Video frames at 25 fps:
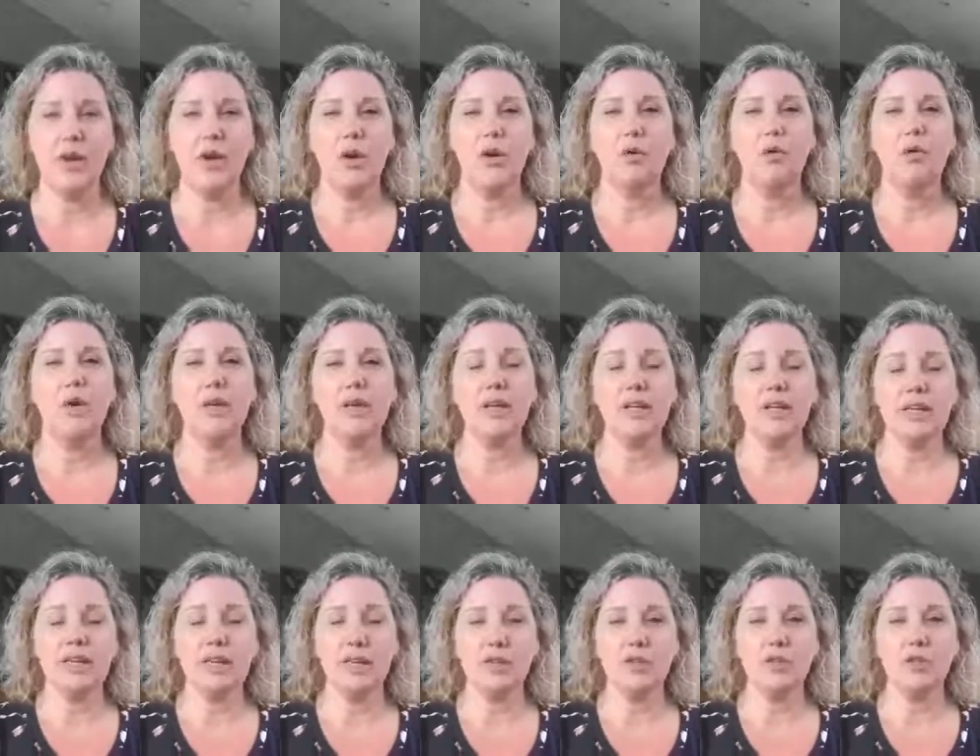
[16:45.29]
We can
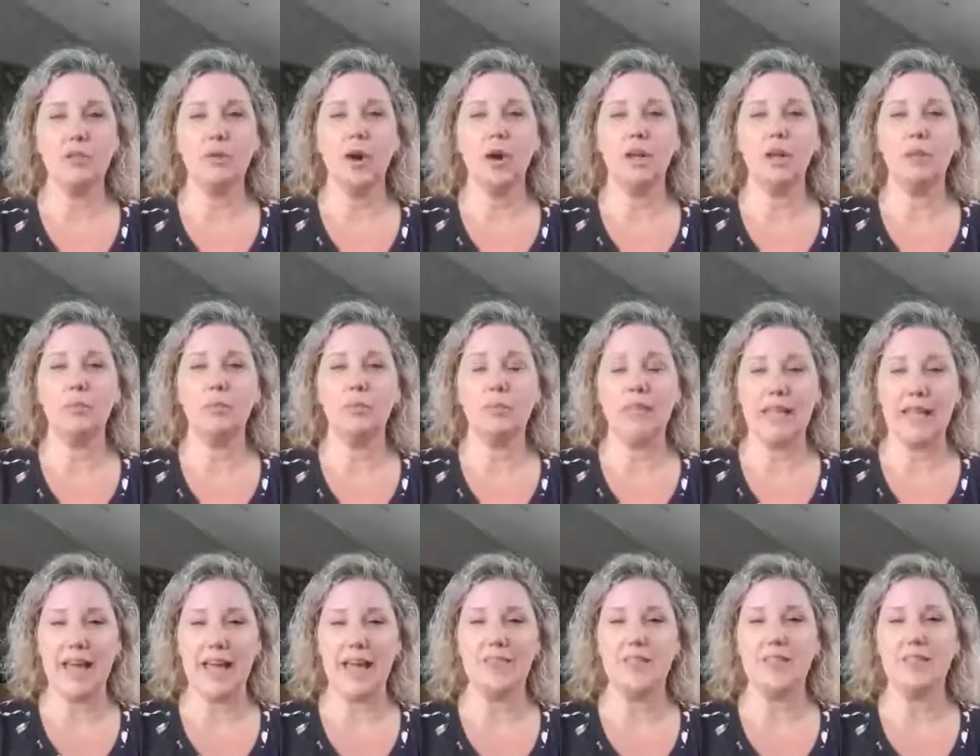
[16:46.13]
get you on a
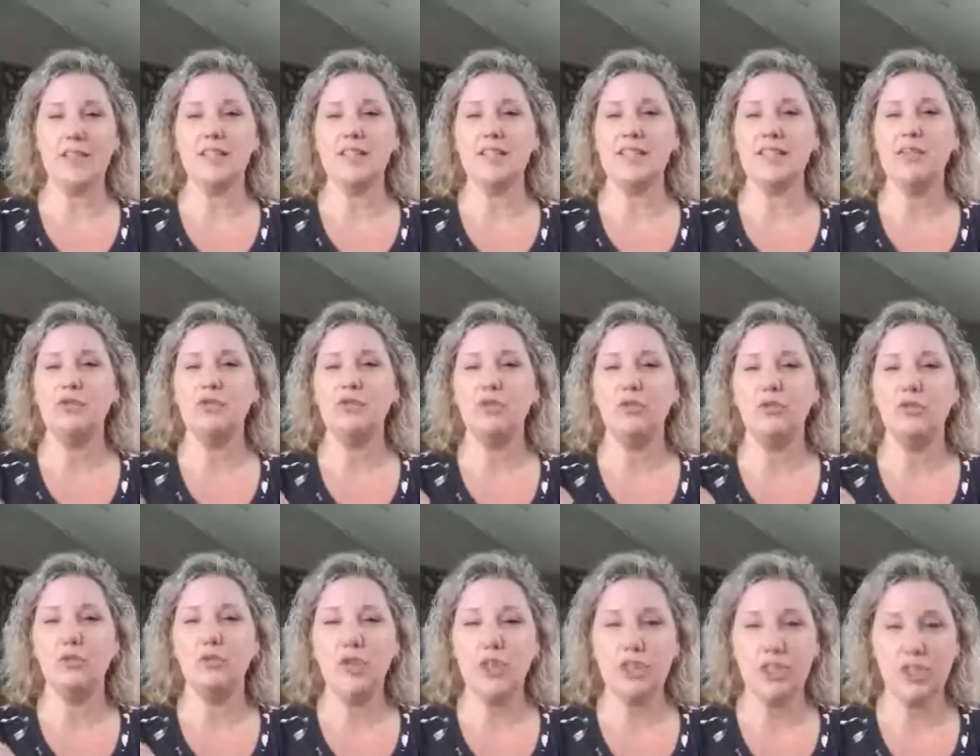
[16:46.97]
plan that is
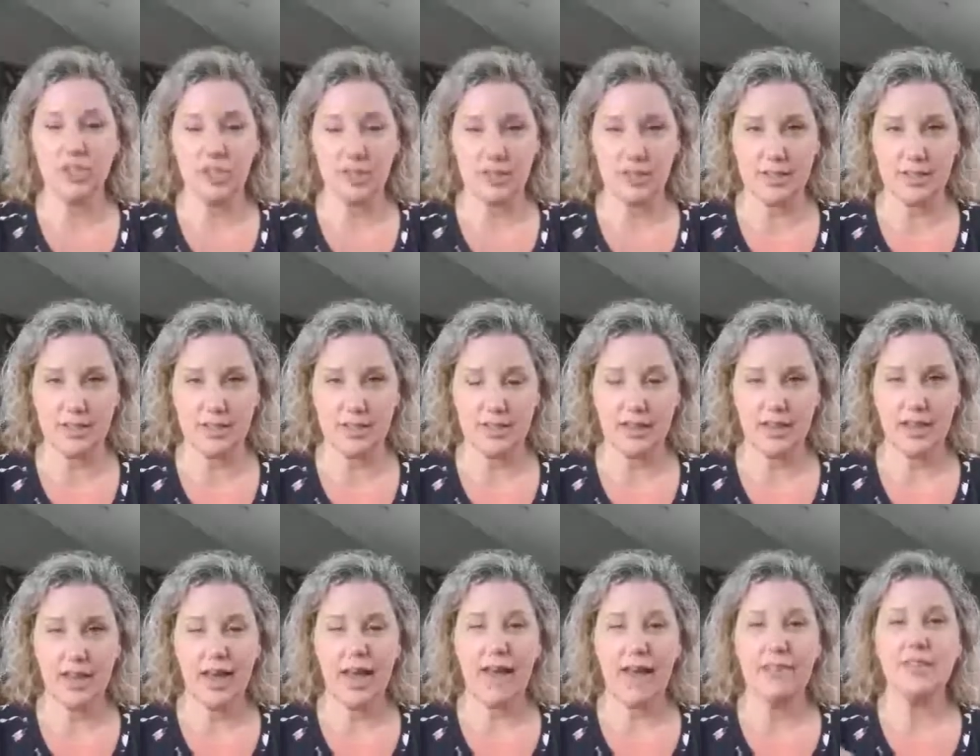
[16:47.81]
efficient,
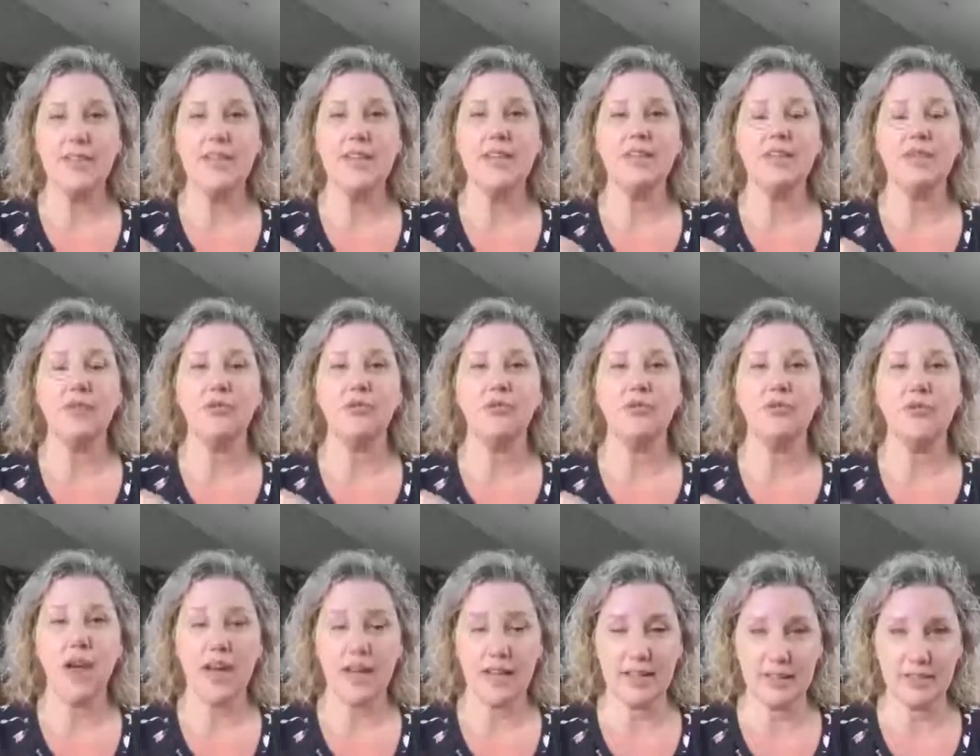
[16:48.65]
that is
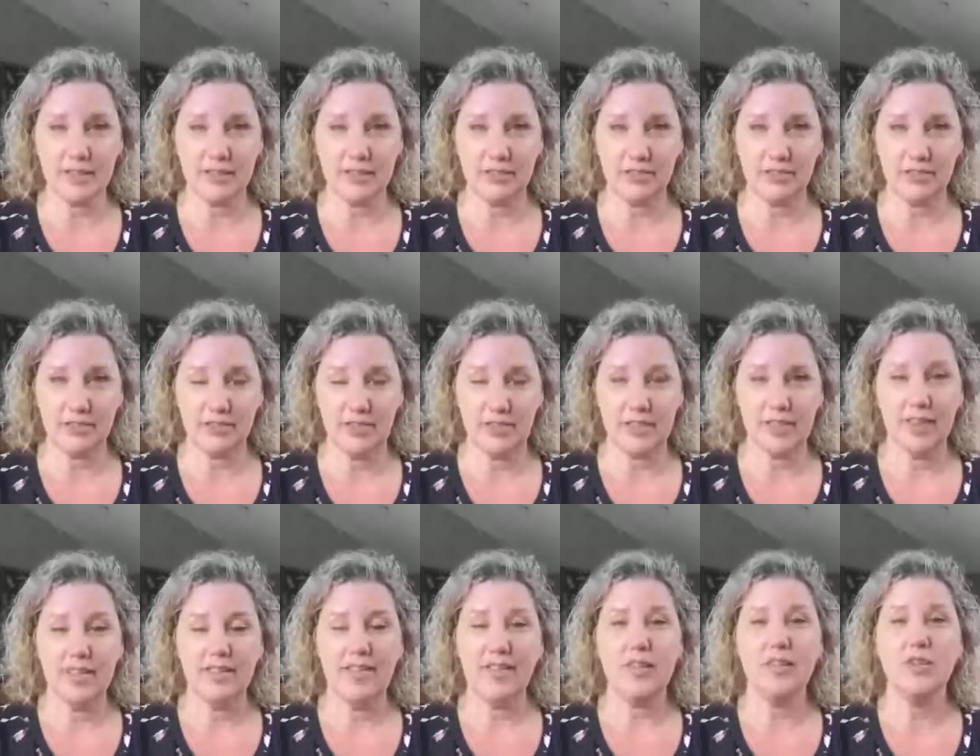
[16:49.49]
effective,
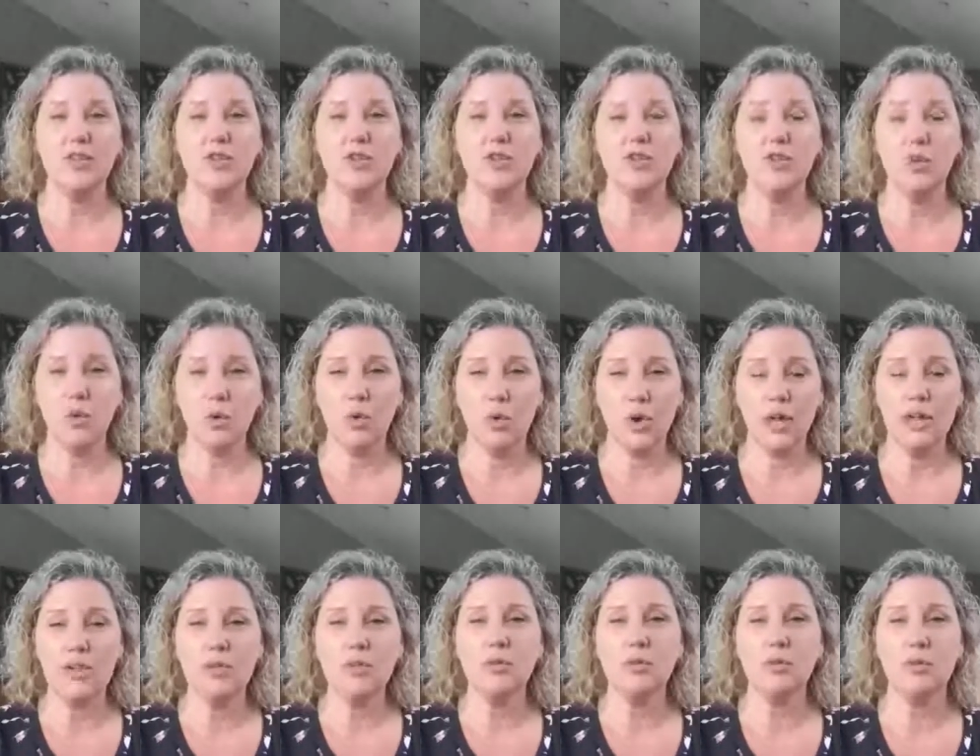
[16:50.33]
that is
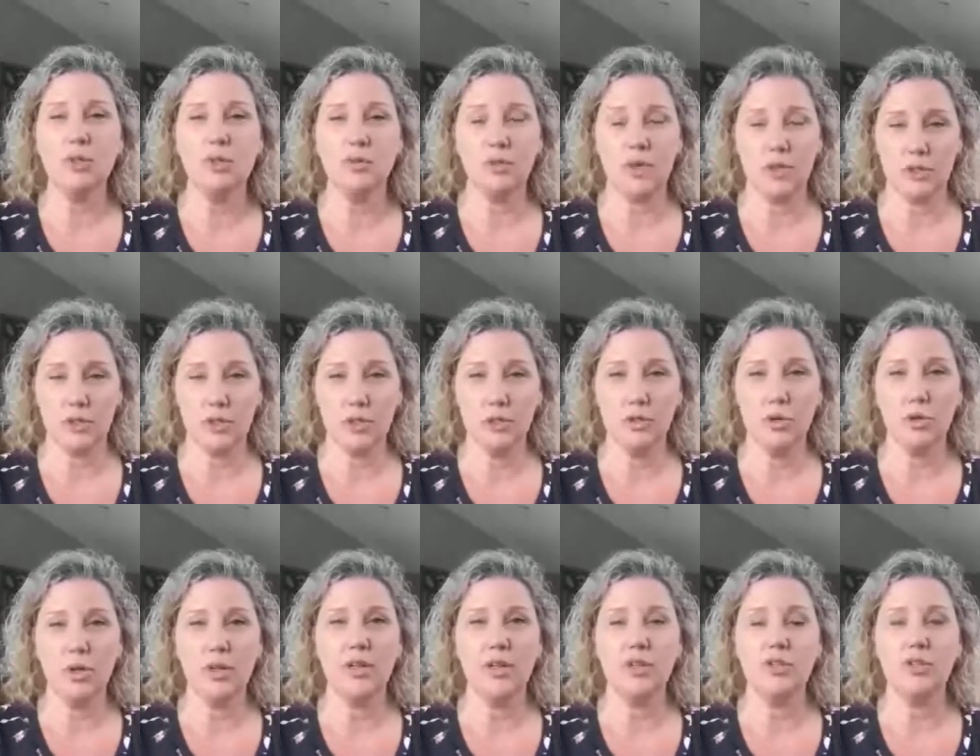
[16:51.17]
going to address
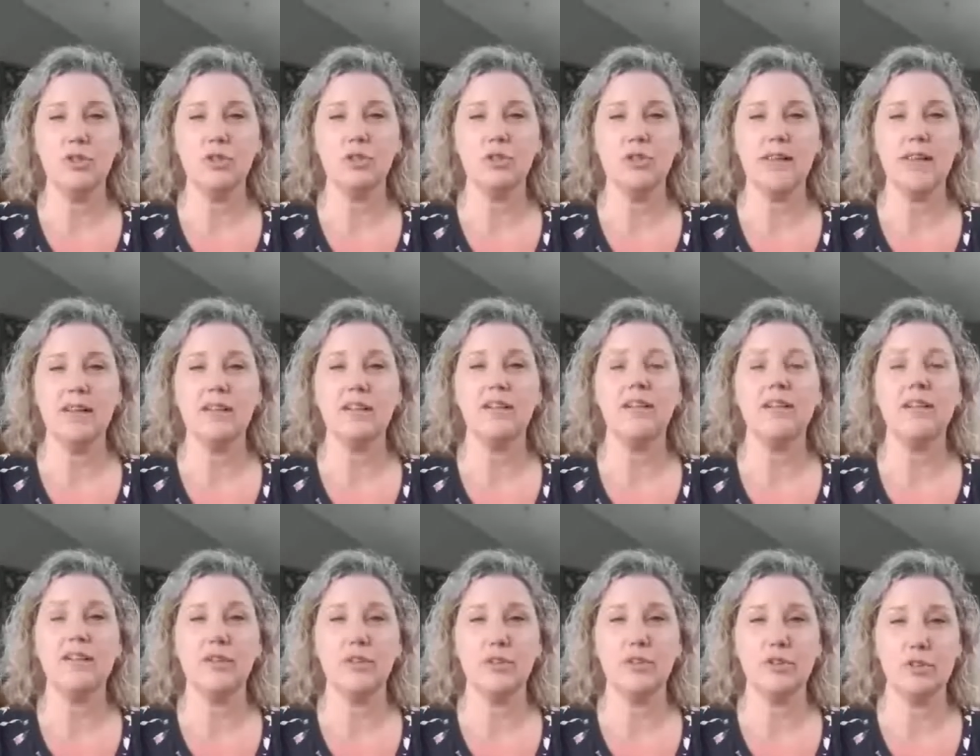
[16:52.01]
your issues and
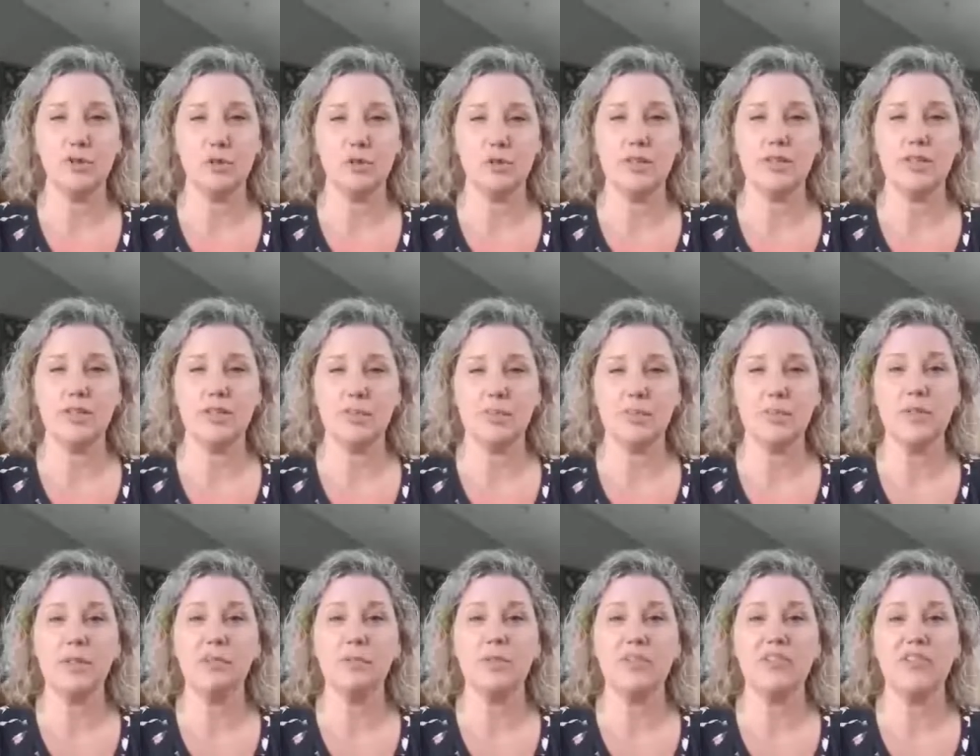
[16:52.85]
clear your
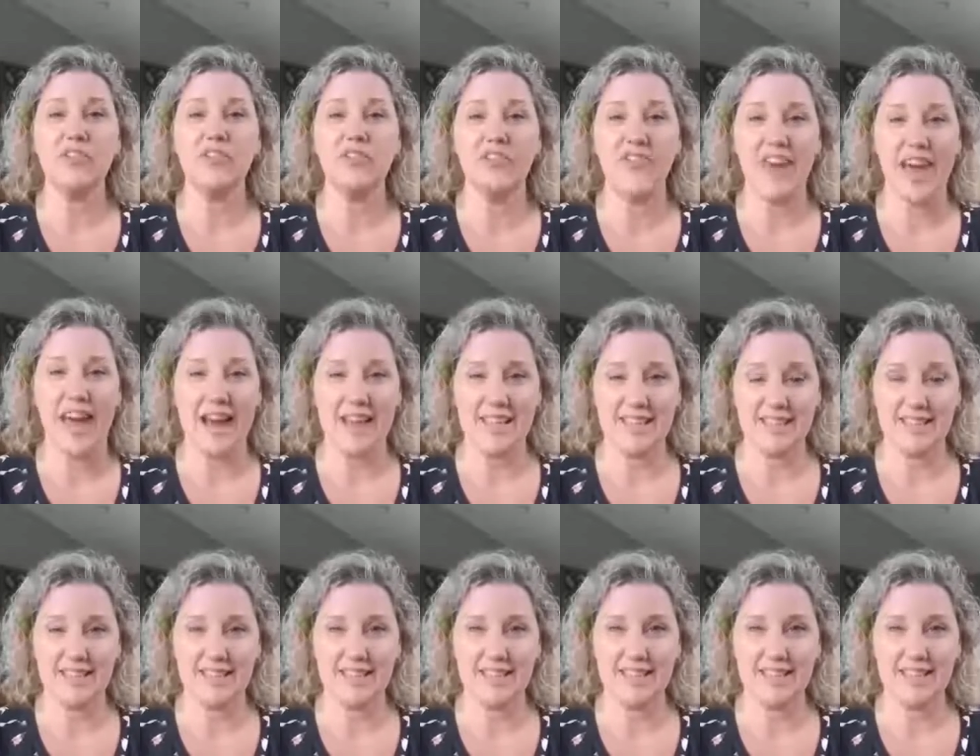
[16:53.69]
symptoms
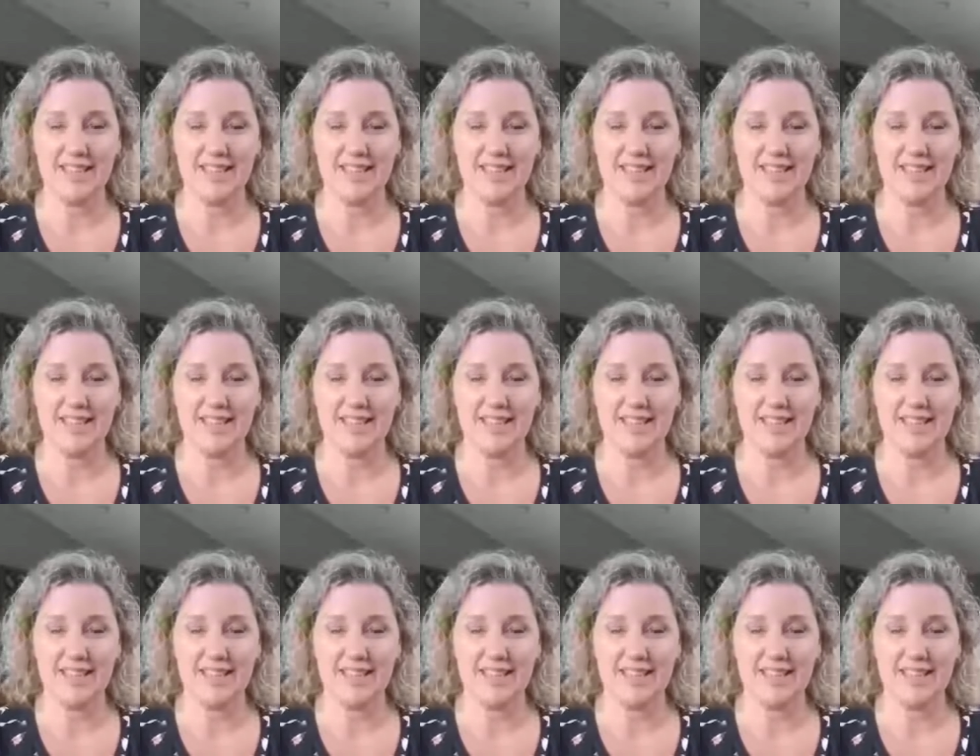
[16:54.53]
fast.